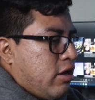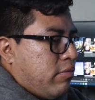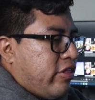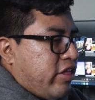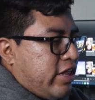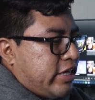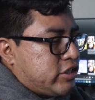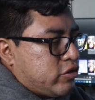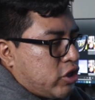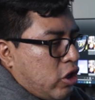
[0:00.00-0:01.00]
But then
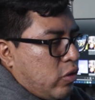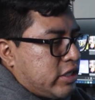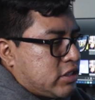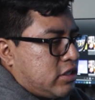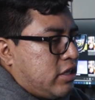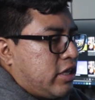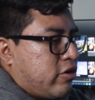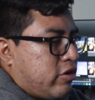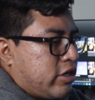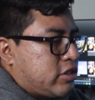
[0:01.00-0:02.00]
as you go into the
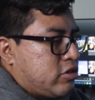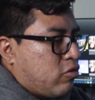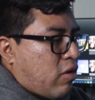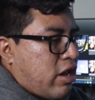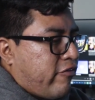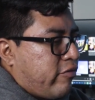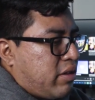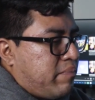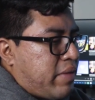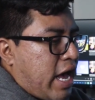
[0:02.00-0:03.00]
lyrics, right off from
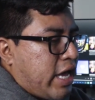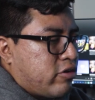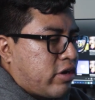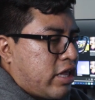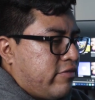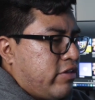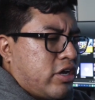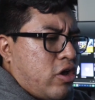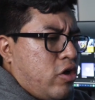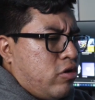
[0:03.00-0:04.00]
the bat, you're kind of like,
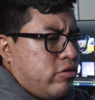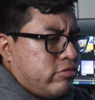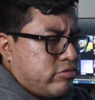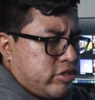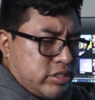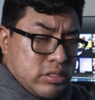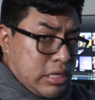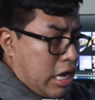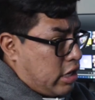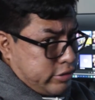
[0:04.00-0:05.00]
oh, this is
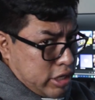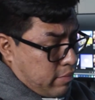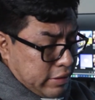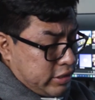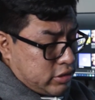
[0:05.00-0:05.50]
not as happy as the